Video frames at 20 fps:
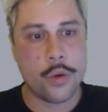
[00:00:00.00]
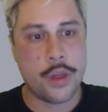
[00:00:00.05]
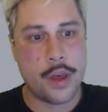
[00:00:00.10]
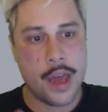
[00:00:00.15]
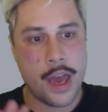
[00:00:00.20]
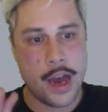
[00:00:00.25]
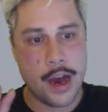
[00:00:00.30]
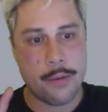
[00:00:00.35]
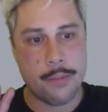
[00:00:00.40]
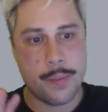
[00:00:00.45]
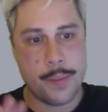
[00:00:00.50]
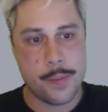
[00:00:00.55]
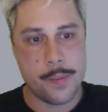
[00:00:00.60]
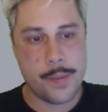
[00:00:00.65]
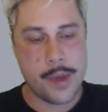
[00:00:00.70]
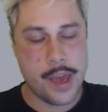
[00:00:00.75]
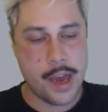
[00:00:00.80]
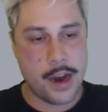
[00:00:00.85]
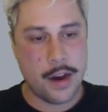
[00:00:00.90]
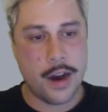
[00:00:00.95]
how
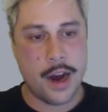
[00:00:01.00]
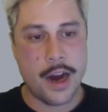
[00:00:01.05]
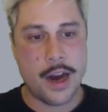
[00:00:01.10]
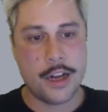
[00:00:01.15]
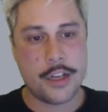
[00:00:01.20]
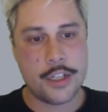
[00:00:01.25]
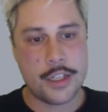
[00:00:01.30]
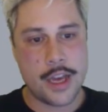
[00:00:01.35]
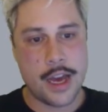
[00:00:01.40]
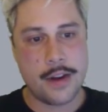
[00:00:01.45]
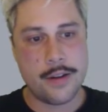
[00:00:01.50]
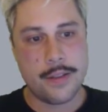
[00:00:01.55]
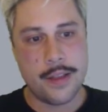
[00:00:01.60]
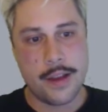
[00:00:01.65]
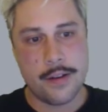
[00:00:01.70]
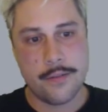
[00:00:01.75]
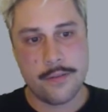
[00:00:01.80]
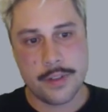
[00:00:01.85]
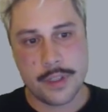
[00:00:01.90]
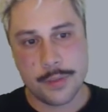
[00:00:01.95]
large
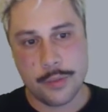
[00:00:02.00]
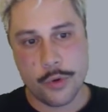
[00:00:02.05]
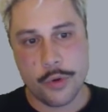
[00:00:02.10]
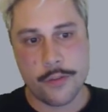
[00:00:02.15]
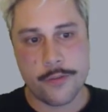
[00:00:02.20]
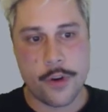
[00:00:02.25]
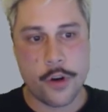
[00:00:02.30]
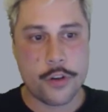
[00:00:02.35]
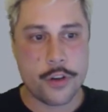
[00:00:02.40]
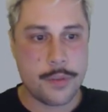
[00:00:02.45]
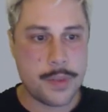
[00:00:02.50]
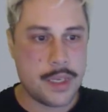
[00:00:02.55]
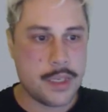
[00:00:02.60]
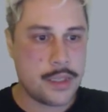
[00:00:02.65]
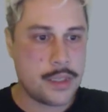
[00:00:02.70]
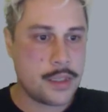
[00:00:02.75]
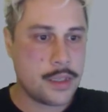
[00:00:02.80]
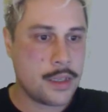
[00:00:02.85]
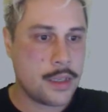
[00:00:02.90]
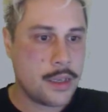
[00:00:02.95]
that support volume
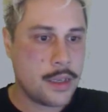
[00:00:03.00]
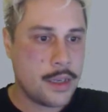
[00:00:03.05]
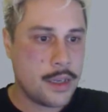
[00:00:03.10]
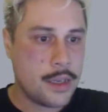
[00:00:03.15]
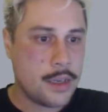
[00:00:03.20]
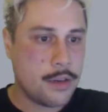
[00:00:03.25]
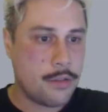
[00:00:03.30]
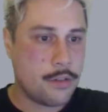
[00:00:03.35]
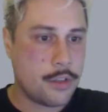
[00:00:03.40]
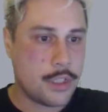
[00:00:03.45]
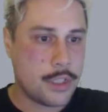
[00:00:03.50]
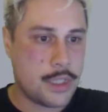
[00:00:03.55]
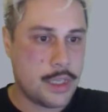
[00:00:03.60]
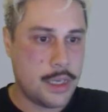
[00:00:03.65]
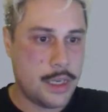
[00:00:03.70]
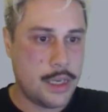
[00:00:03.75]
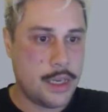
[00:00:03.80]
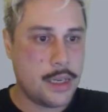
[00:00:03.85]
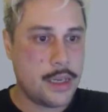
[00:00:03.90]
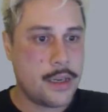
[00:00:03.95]
is, which is
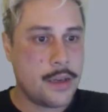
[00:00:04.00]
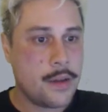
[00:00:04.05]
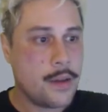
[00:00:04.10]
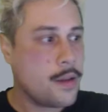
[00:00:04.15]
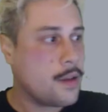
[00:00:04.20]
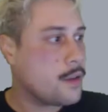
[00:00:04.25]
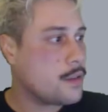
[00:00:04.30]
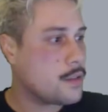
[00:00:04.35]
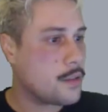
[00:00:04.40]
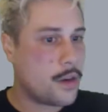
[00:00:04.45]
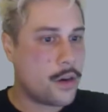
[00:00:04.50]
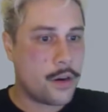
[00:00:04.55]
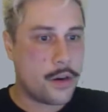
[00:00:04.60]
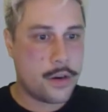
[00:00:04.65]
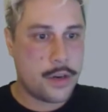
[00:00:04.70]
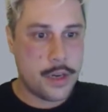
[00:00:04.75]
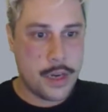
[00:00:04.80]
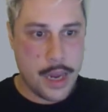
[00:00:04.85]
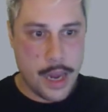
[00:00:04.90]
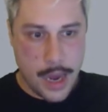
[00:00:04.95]
here. So
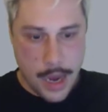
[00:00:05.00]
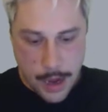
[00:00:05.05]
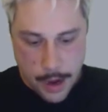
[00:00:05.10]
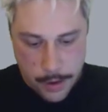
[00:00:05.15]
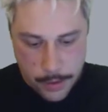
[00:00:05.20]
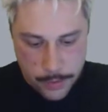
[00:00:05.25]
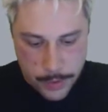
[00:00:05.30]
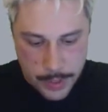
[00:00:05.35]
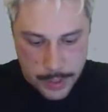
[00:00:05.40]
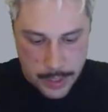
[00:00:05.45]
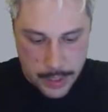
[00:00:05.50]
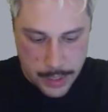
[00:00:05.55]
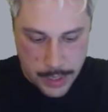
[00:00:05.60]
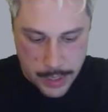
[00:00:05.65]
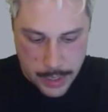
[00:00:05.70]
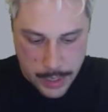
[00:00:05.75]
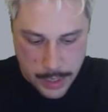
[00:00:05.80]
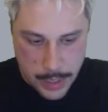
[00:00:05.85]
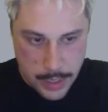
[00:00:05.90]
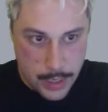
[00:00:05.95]
now we
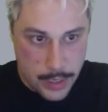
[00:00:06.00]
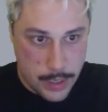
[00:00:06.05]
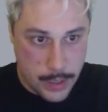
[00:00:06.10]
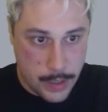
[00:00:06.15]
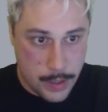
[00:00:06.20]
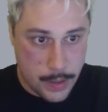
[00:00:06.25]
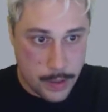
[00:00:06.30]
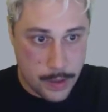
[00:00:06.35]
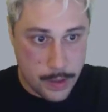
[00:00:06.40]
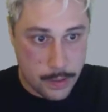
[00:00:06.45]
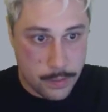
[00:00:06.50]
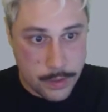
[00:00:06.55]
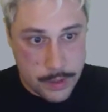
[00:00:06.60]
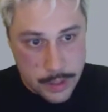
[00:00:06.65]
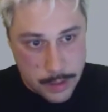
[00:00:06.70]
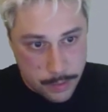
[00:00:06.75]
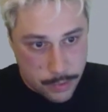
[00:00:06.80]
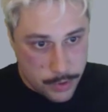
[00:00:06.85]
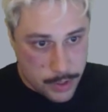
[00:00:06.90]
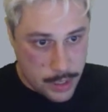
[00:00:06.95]
can, I'm just
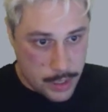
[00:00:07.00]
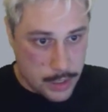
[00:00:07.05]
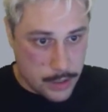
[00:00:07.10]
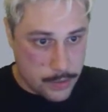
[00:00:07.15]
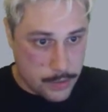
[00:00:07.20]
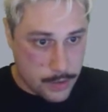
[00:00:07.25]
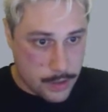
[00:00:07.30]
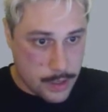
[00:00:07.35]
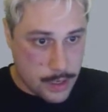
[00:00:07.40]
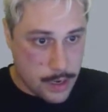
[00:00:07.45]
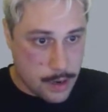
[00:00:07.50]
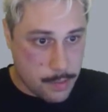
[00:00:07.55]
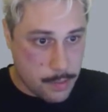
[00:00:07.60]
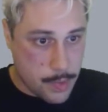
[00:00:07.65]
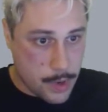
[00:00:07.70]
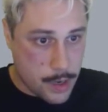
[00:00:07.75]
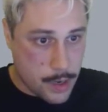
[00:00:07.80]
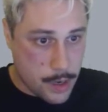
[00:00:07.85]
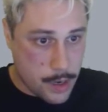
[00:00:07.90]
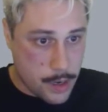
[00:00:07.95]
going to put that into a
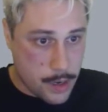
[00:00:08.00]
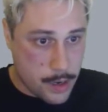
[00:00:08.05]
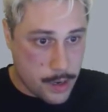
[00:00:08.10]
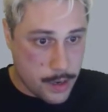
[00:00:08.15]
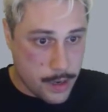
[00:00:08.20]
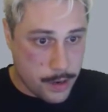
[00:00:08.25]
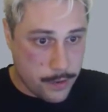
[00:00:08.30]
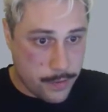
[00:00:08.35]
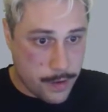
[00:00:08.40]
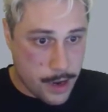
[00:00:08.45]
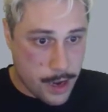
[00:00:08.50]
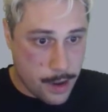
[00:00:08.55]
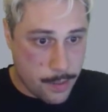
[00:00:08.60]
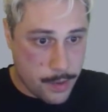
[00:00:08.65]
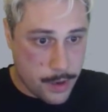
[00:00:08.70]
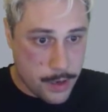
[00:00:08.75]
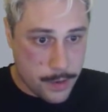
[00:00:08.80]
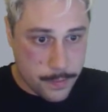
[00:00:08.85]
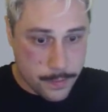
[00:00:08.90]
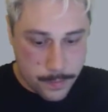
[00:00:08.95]
number out of
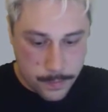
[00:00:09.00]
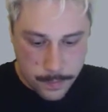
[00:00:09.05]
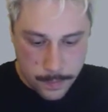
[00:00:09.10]
habit.